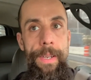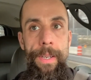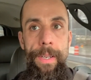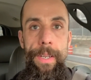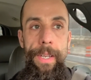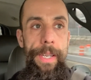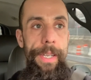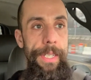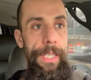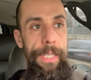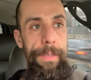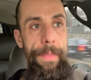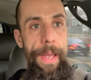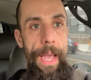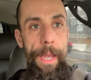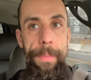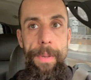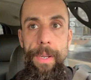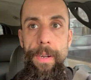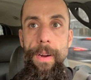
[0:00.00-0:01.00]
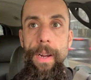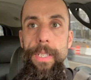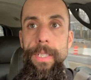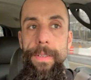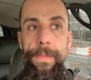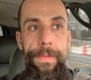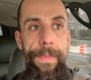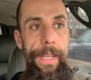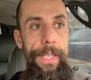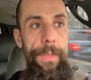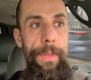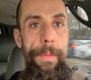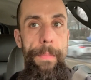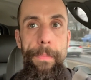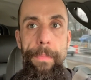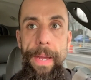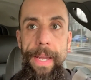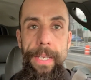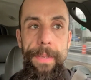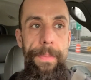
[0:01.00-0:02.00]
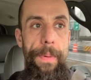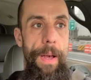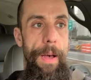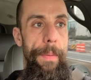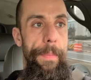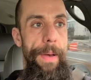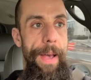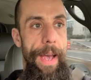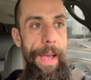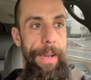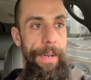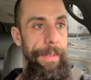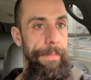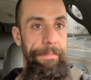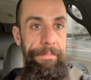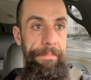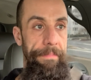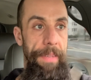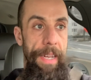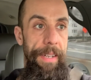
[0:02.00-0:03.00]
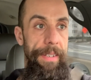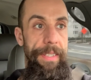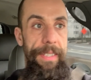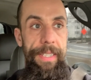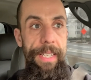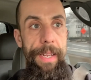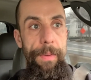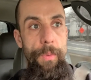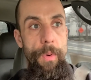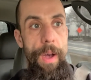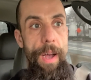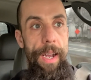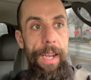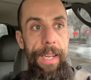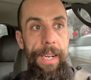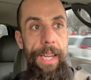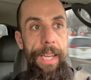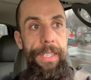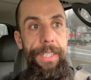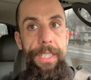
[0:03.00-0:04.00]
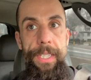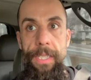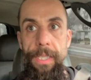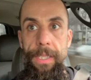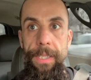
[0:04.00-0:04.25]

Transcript: You can smack me across the face with a baseball bat and I'll just keep walking at you.